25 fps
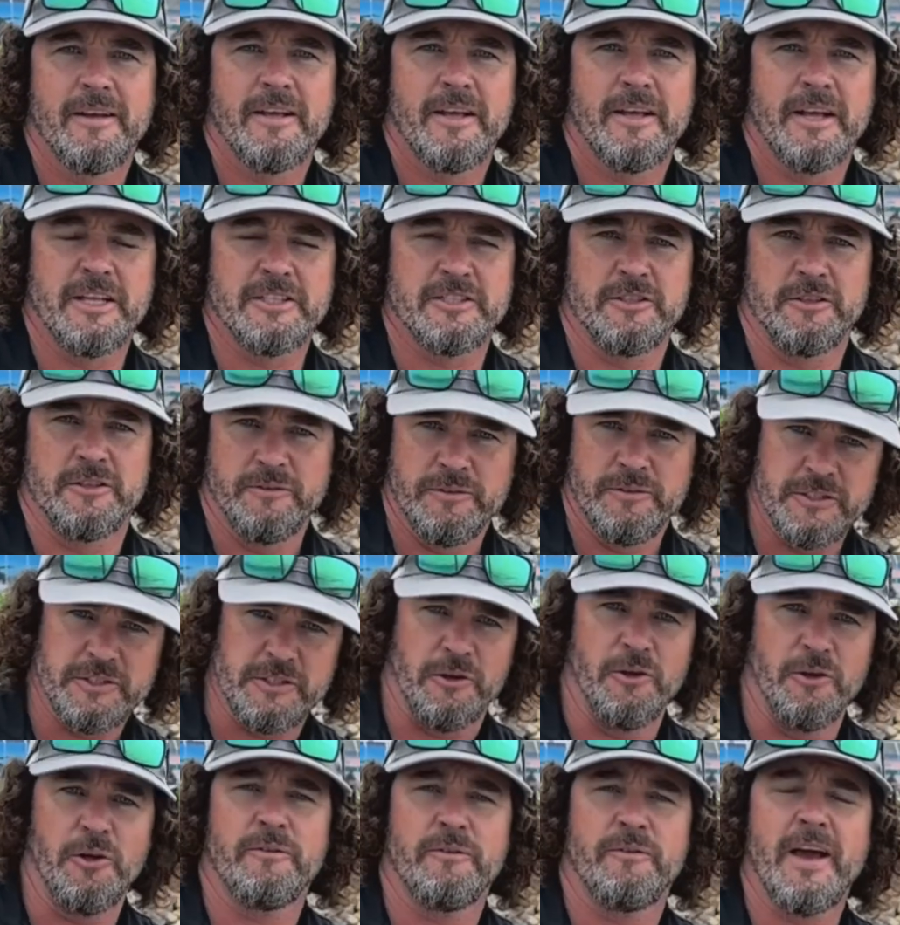There's a
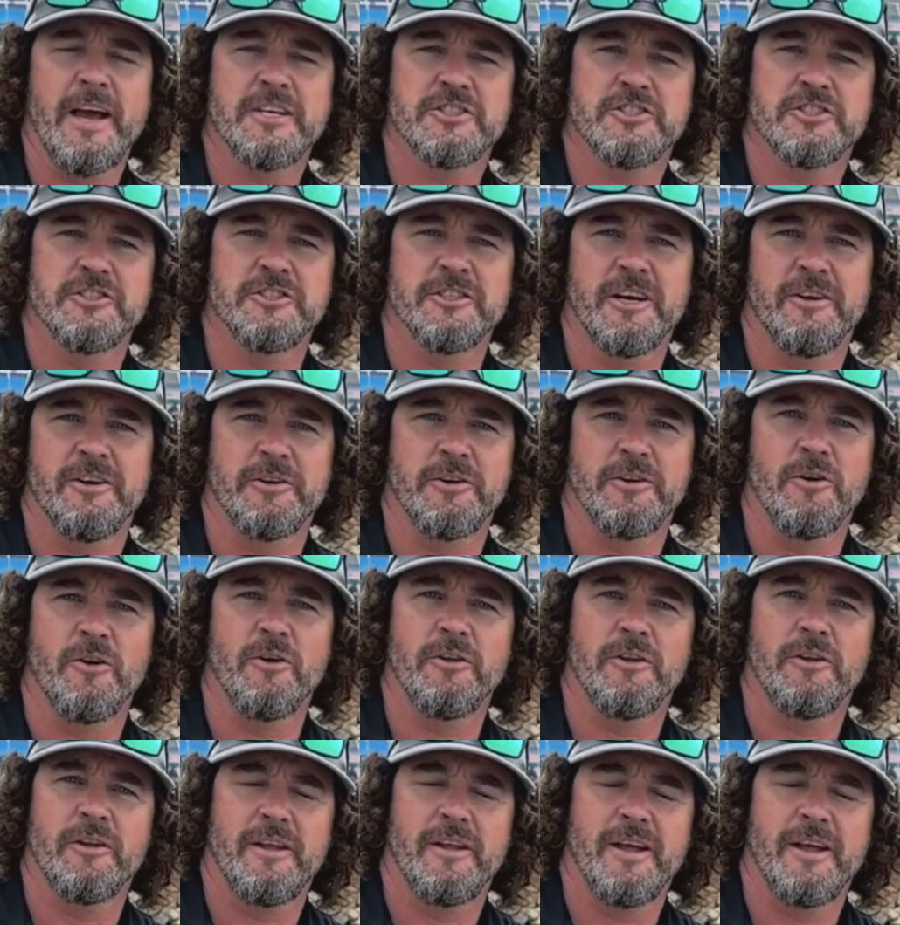lot of action going on